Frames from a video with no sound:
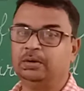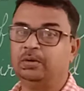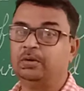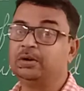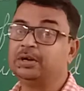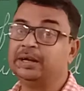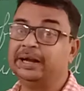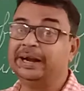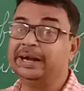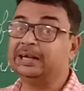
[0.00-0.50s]

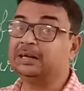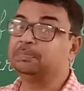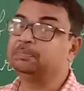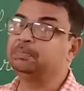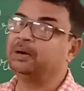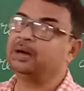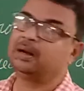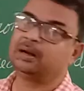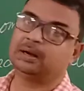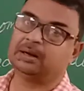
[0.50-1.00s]
not at
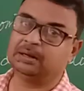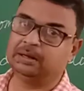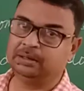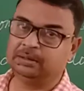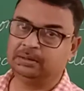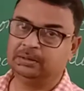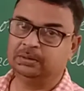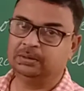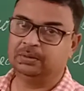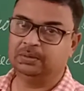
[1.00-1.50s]
par.
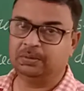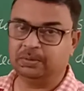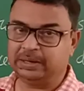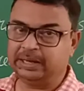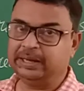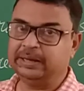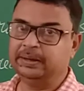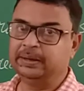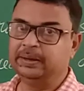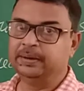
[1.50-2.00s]

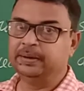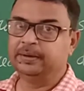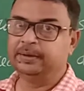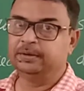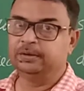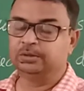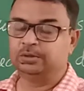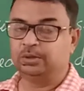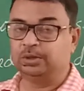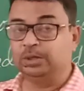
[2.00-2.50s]

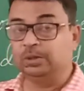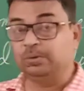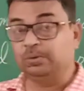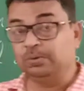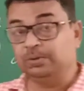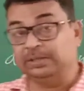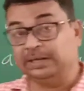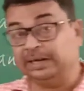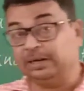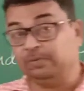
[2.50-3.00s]
Okay, so due to
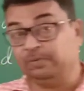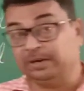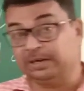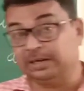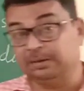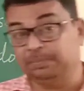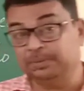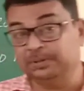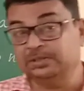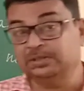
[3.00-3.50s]
that, what
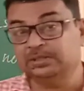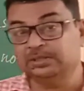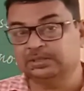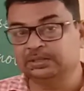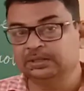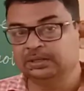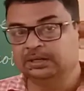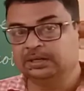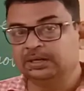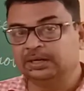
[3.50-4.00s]

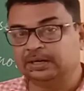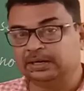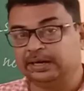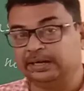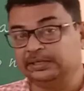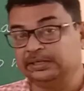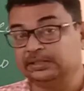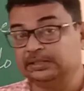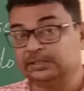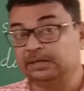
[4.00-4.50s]
happens?
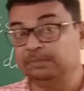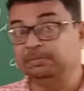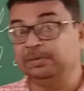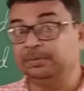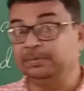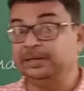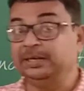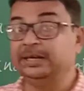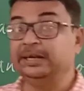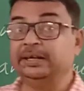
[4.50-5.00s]
Digestion may
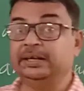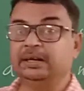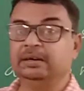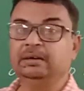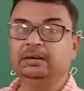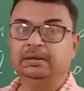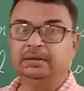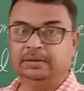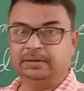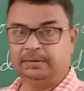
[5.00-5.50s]
be
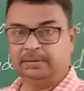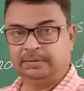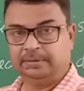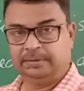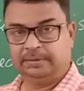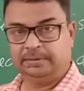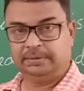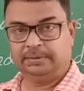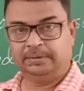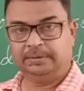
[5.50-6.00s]
hindered,
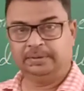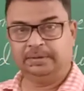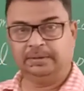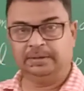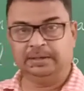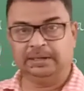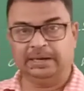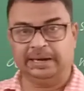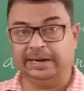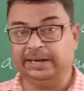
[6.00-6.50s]

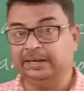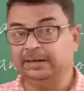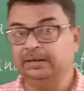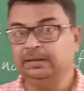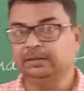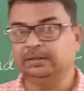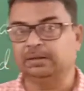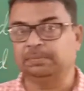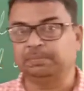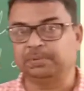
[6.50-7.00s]

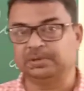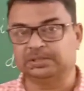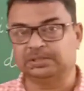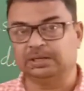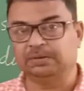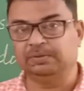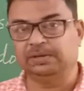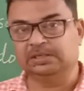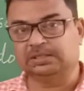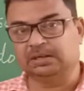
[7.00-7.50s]
and the
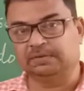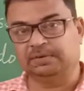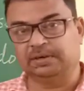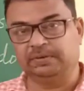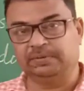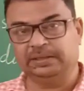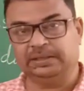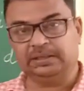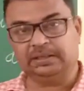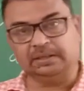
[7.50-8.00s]
person will suffer
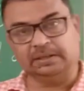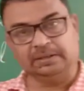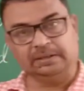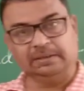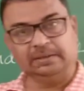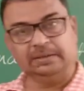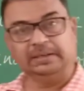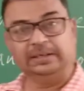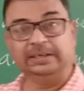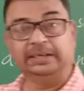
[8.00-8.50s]
with
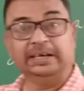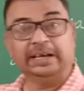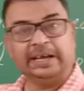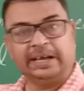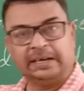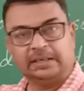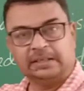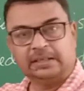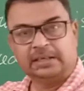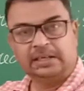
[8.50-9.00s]

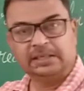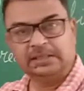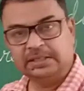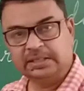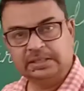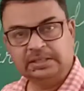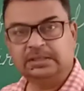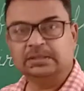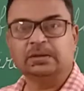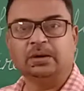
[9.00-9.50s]
another
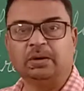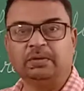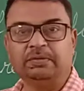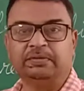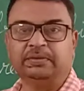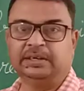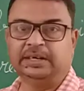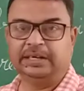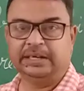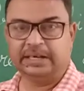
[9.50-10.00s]
disease
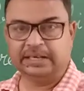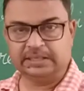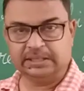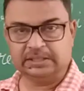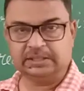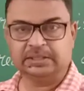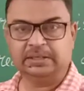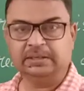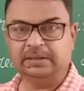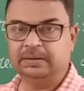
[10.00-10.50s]
of
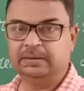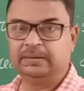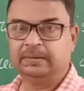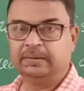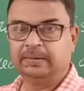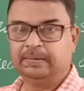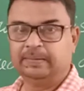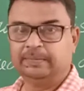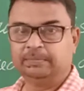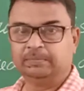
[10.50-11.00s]

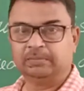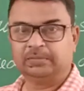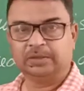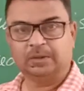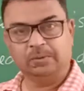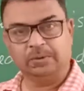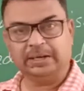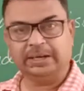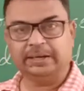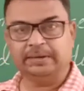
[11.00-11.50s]
indigestion.
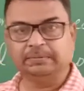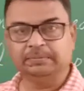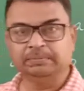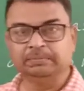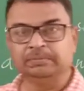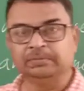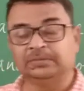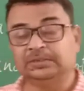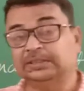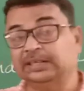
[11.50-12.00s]

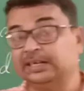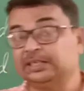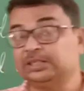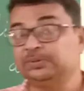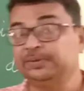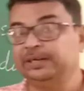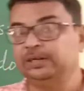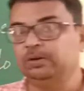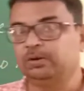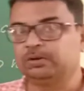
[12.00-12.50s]
Okay, that's
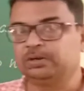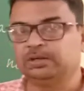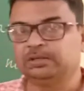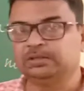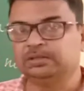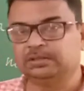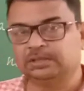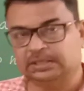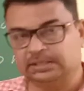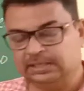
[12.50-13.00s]
why doctors
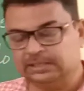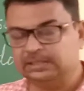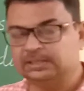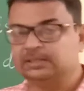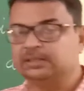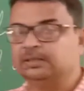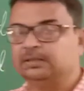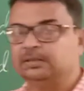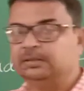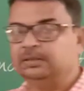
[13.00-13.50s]

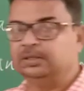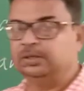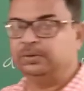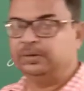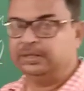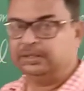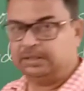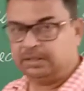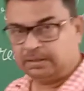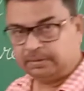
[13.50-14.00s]
suggest
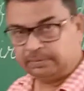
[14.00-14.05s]
during